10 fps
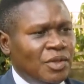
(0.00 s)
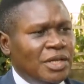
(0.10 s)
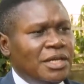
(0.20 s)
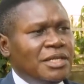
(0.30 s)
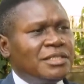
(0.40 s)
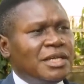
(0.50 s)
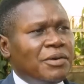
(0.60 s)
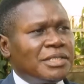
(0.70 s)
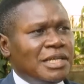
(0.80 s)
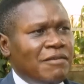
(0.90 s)
He is
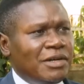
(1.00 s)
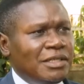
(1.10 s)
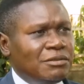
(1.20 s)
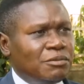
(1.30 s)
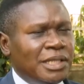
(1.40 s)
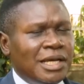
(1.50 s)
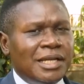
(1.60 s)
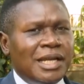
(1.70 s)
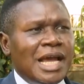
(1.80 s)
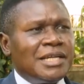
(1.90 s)
our servant, whether
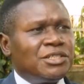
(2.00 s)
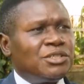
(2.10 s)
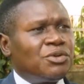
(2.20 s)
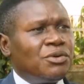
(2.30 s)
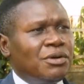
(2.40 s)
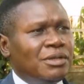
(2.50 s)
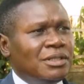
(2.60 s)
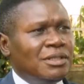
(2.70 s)
he likes it or not,